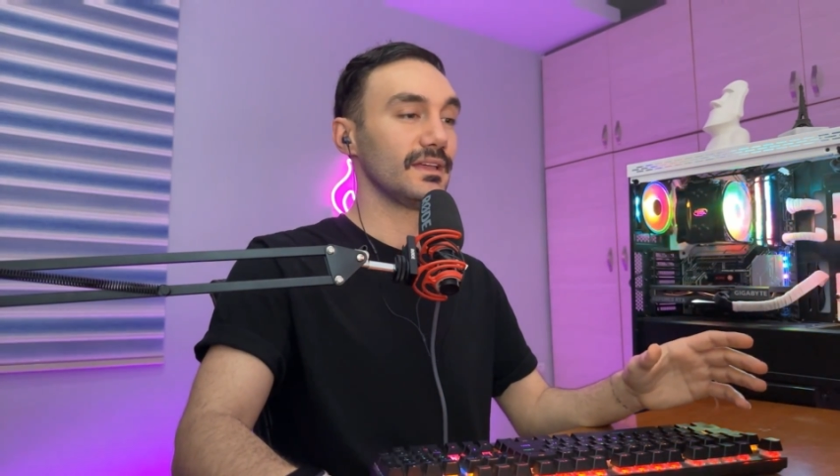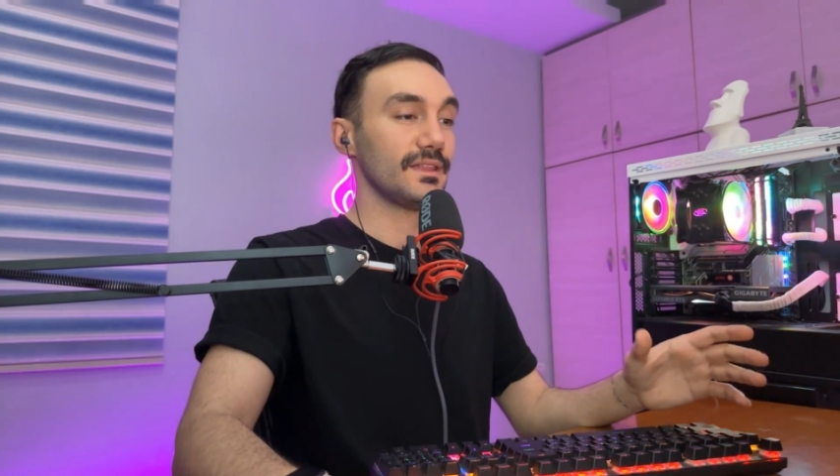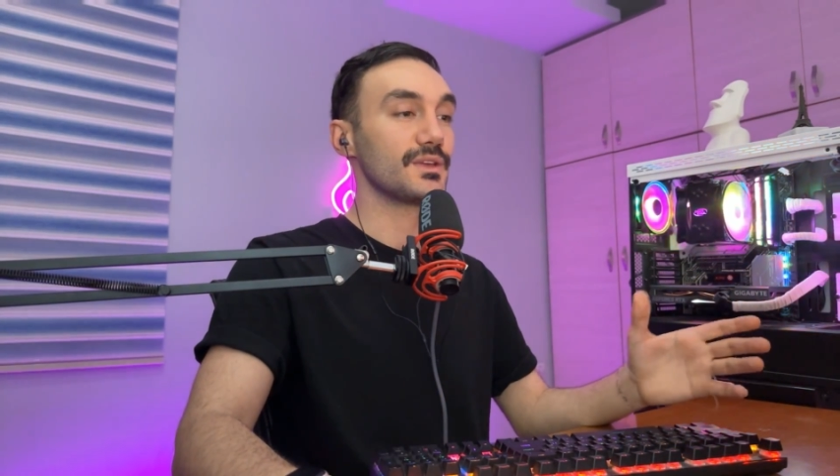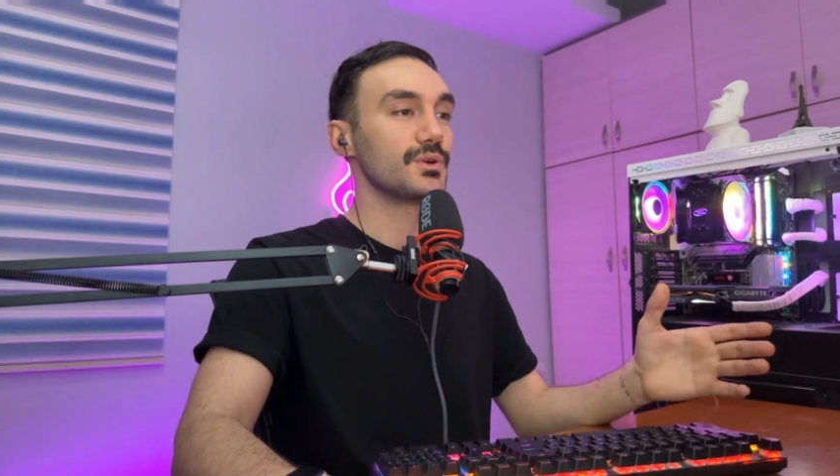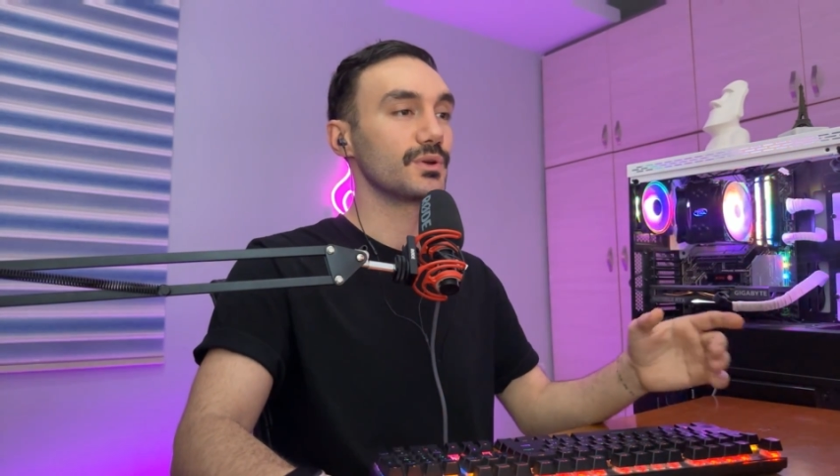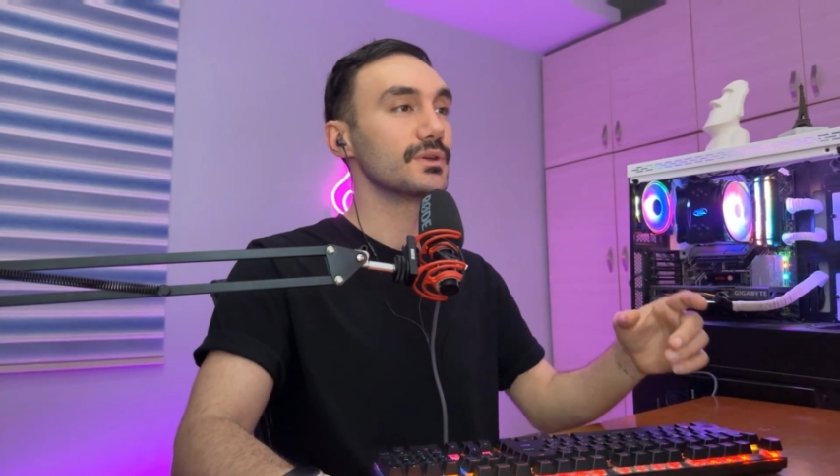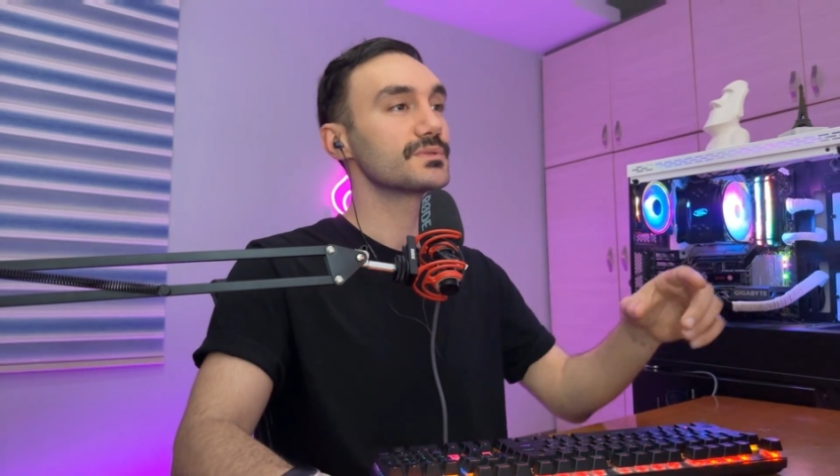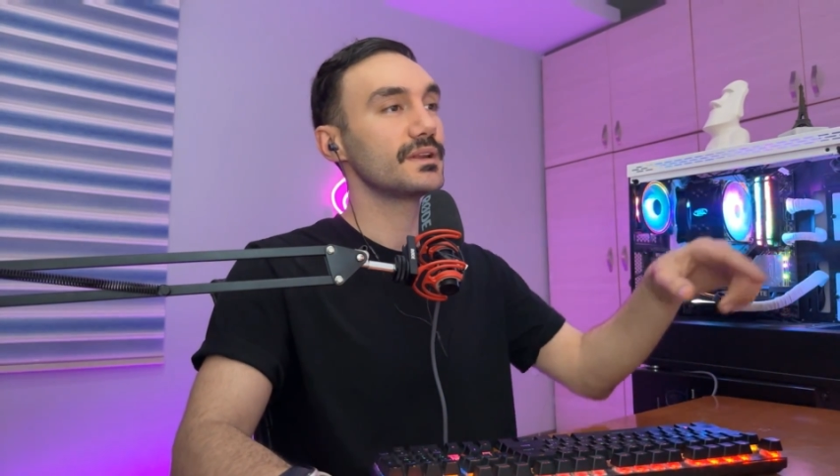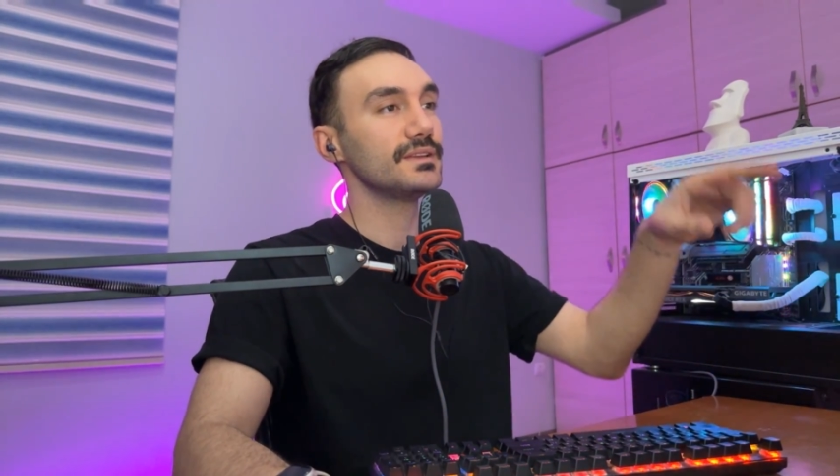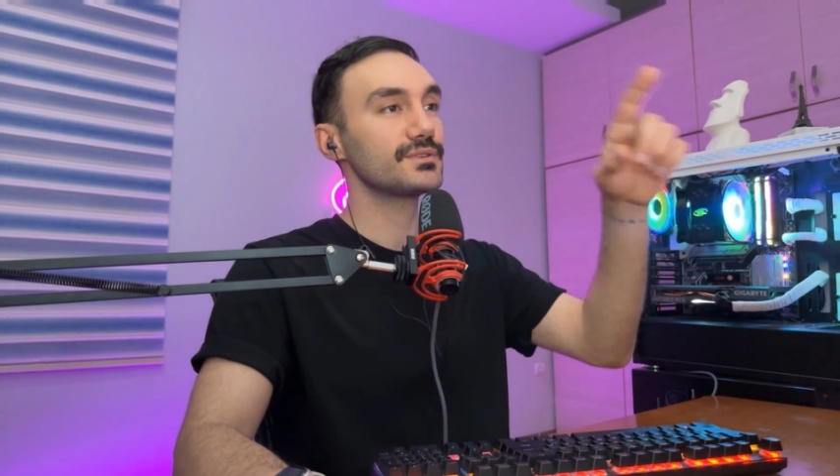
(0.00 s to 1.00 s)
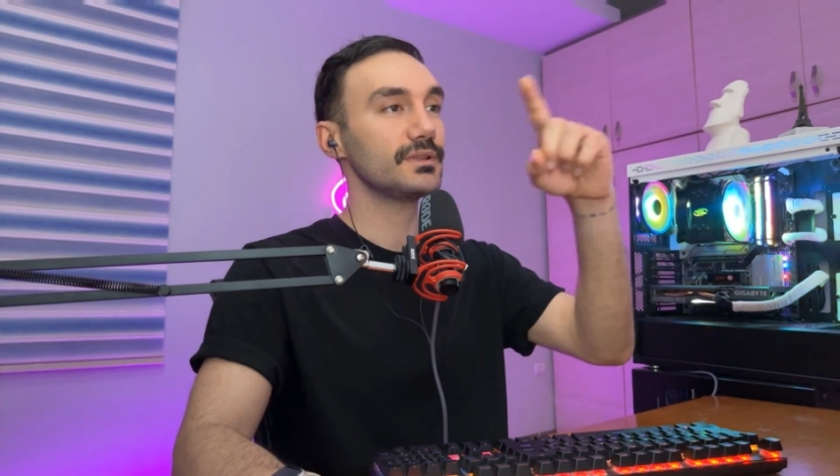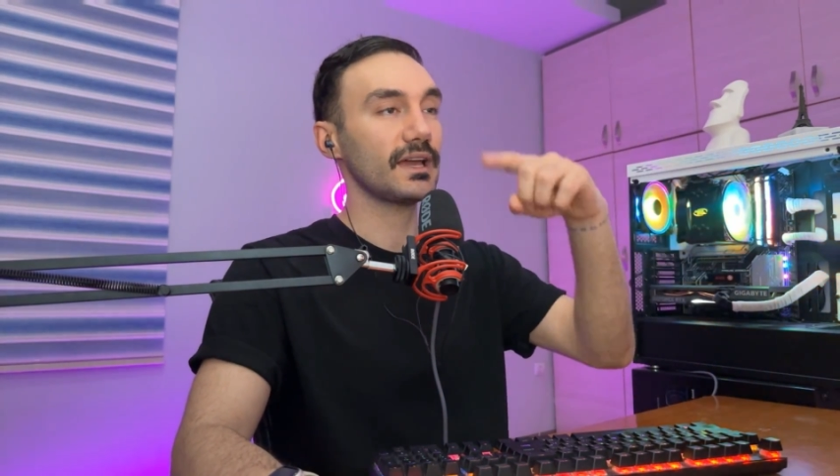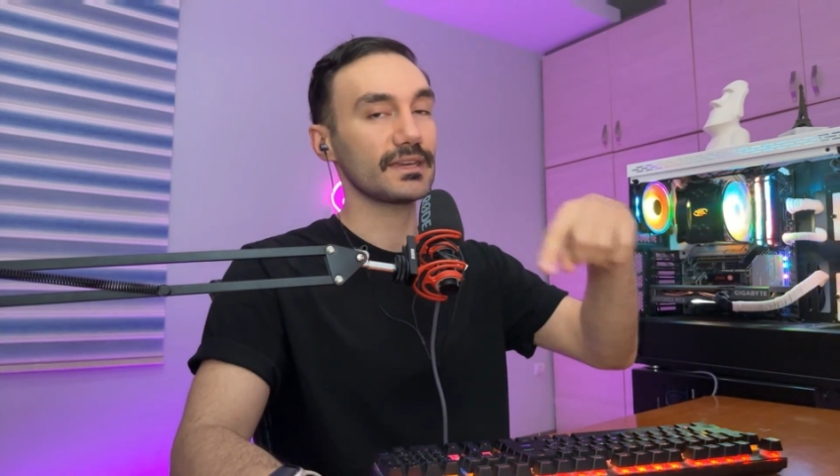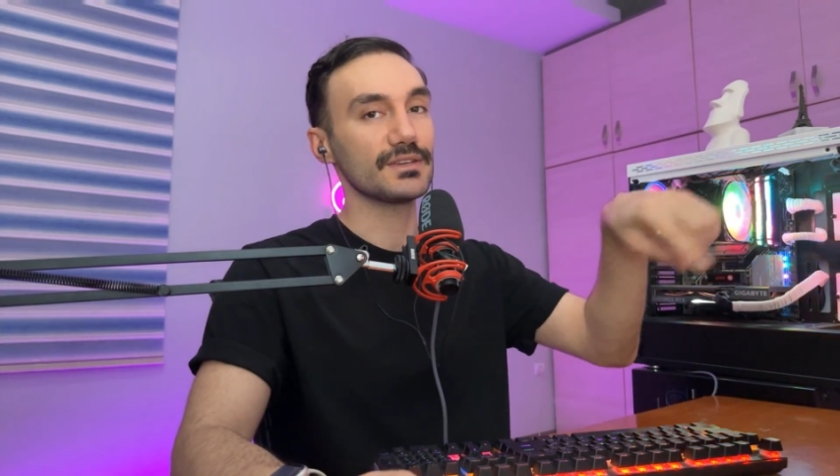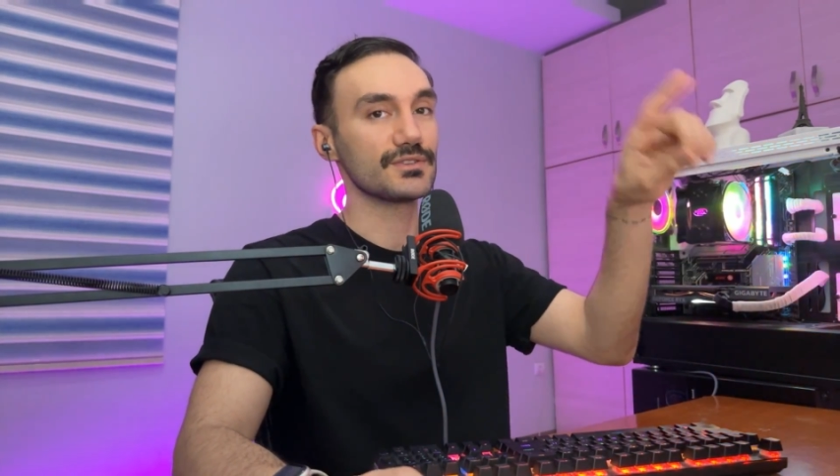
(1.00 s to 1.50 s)
that you're using into
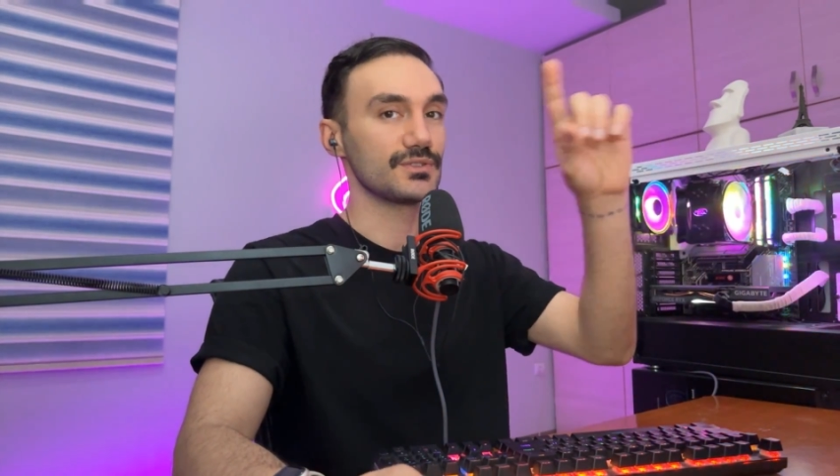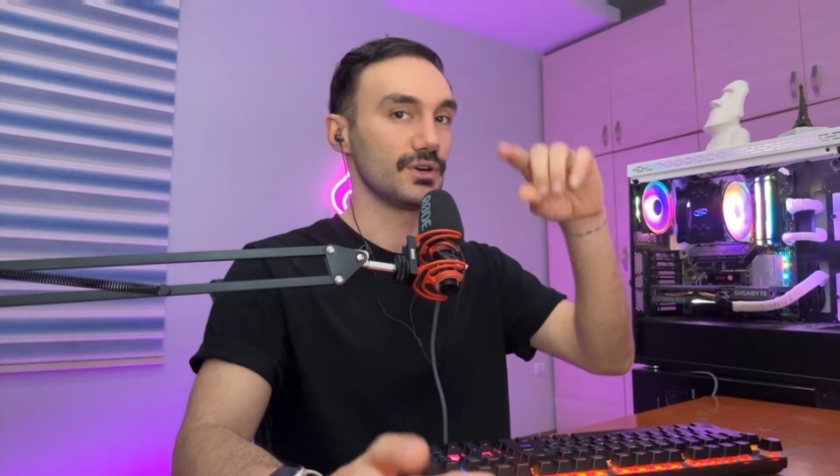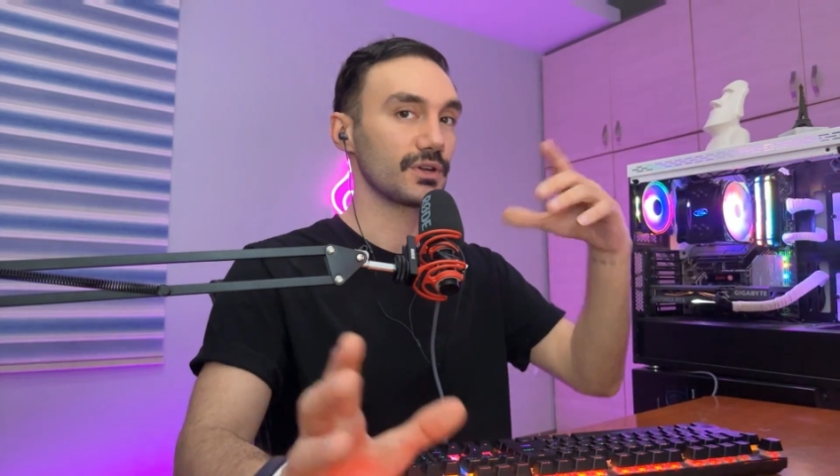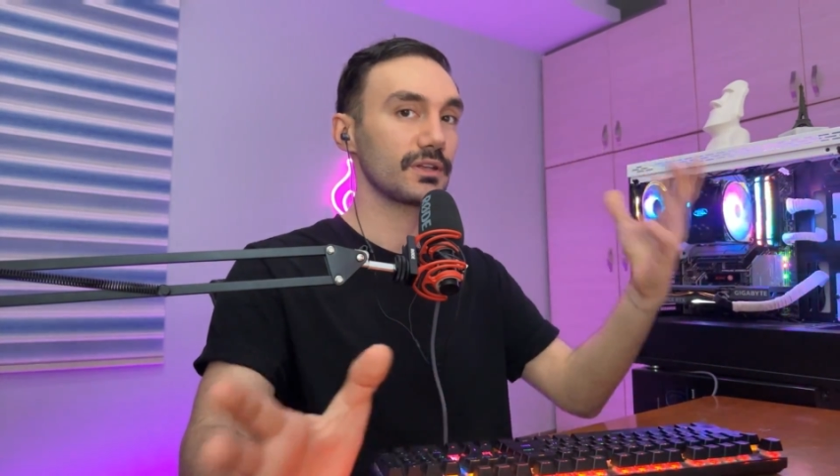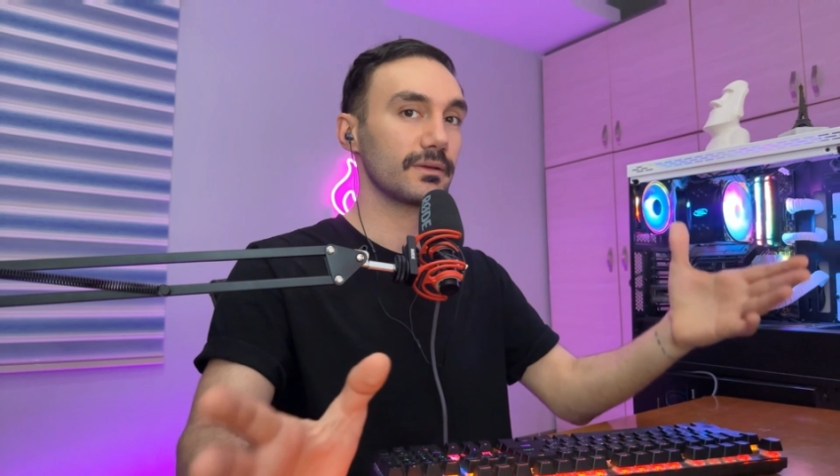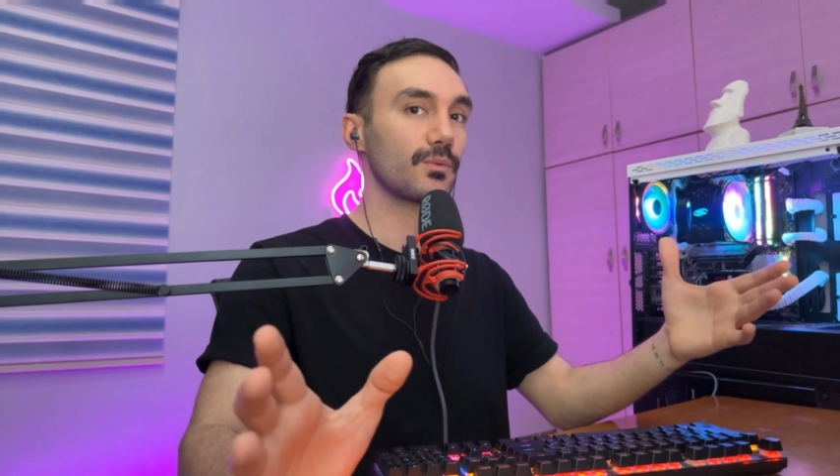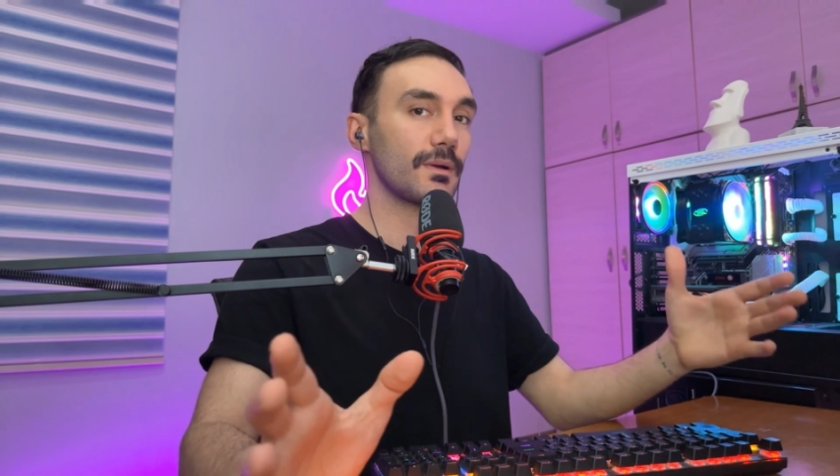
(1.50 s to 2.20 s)
like a circular